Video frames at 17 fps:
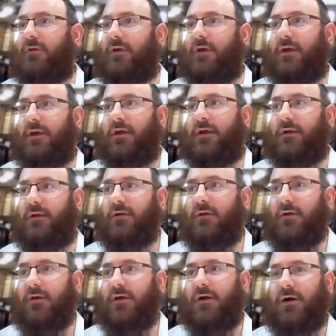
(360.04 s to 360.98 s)
is
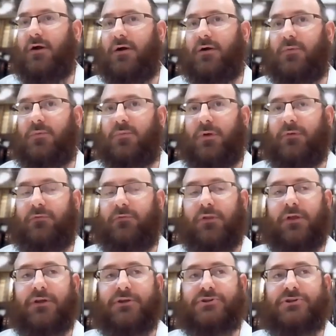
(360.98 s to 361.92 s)
a uh,
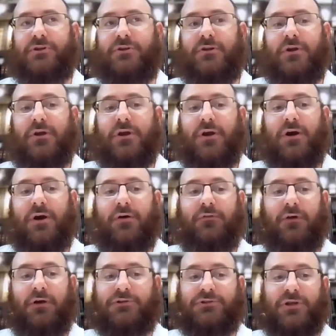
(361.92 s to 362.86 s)
revelation
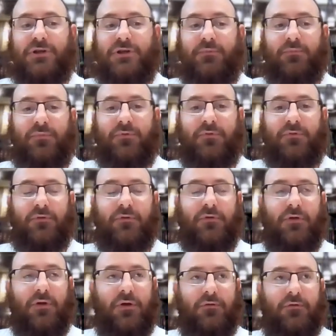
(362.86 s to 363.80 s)
of
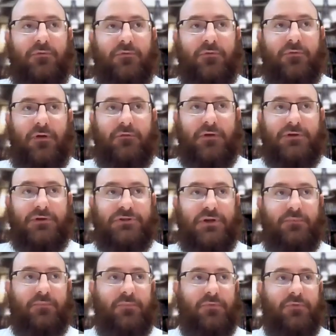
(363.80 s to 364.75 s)
Hashem's of of
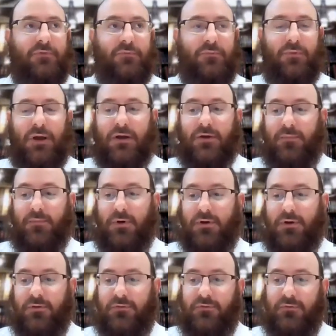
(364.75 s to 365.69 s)
Hashem's
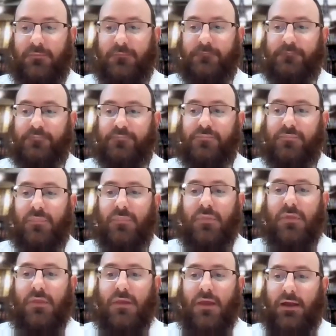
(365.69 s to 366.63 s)
Rahmanus,
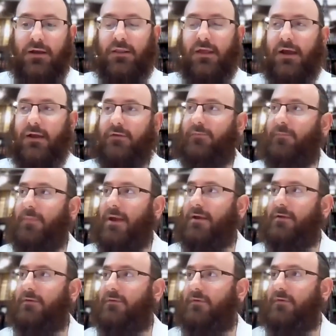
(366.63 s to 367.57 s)
and that
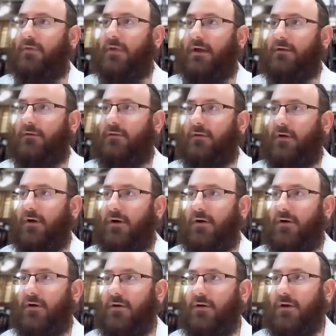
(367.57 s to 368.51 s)
makes that
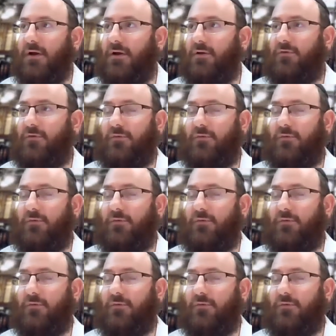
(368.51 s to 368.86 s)
uh,